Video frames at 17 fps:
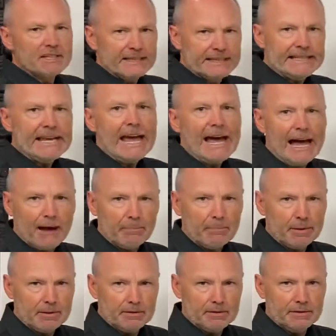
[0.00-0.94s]
a gap
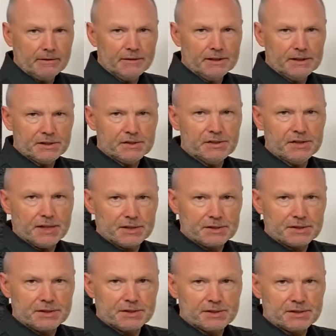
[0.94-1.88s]
that
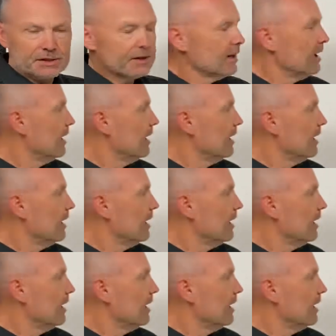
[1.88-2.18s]
exists